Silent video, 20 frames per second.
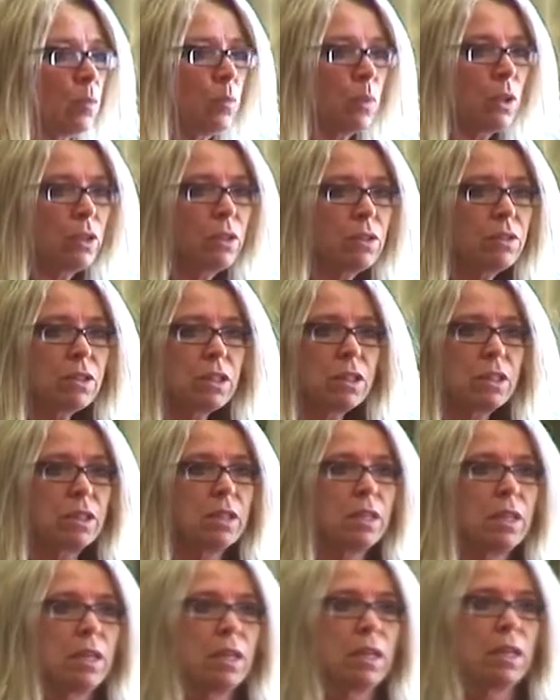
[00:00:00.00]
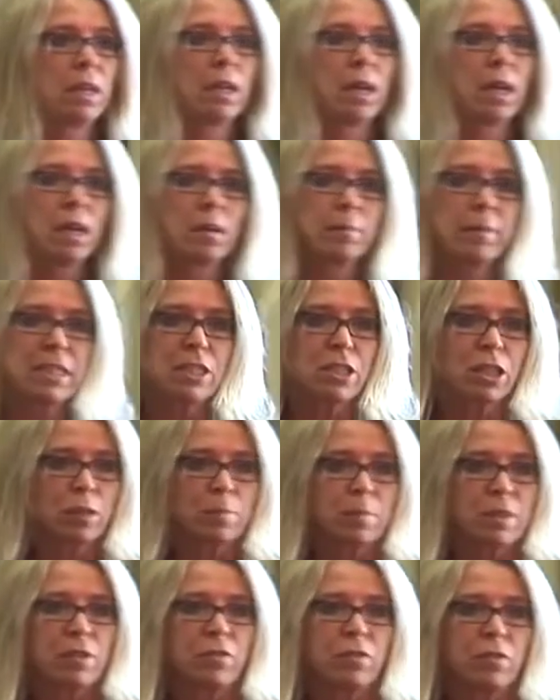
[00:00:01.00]
in the world in
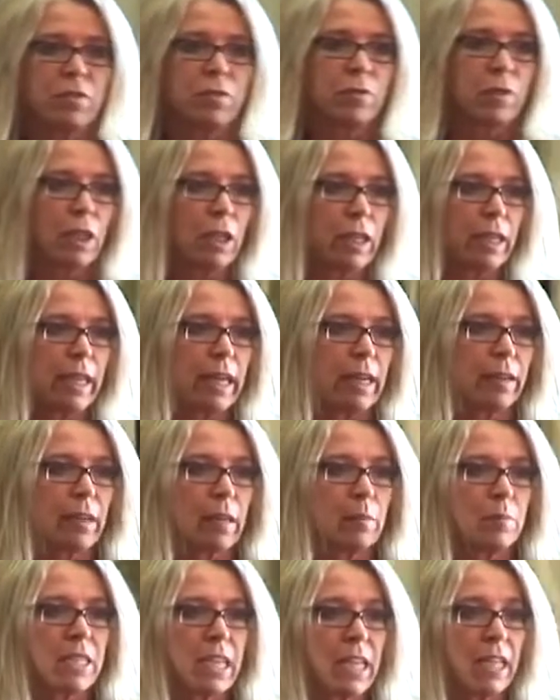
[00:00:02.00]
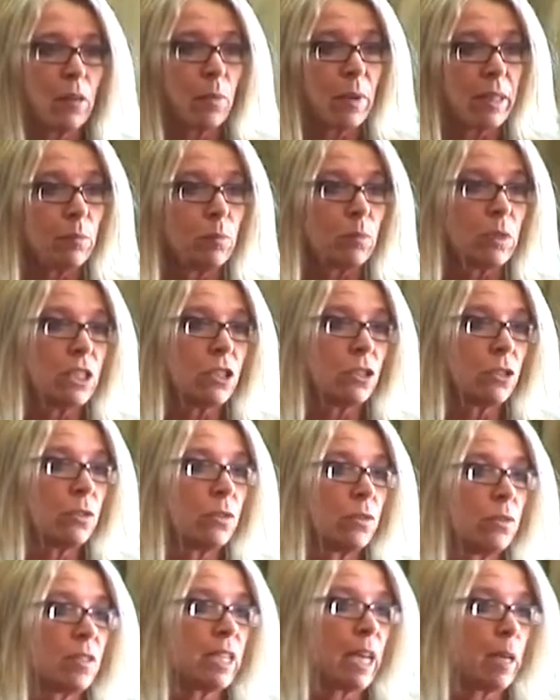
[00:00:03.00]
terms of learning outcome data, and we
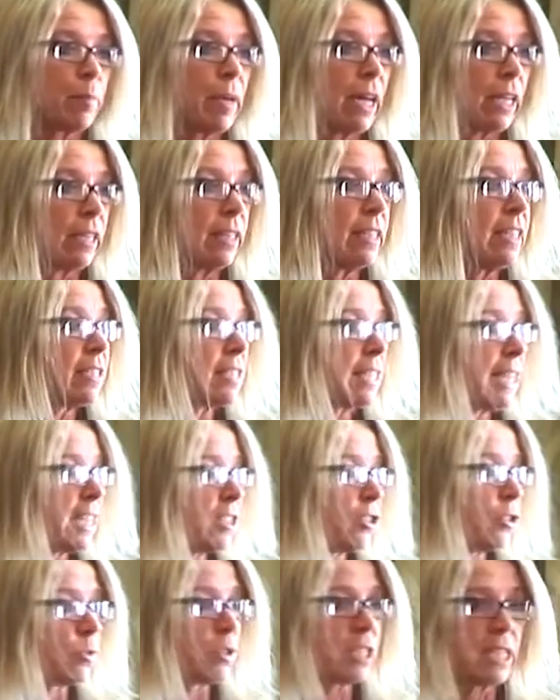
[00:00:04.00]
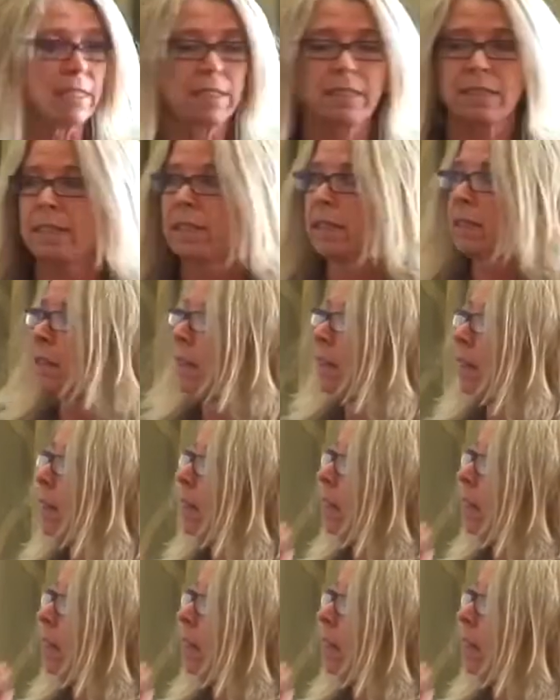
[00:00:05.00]
do take part in international testing.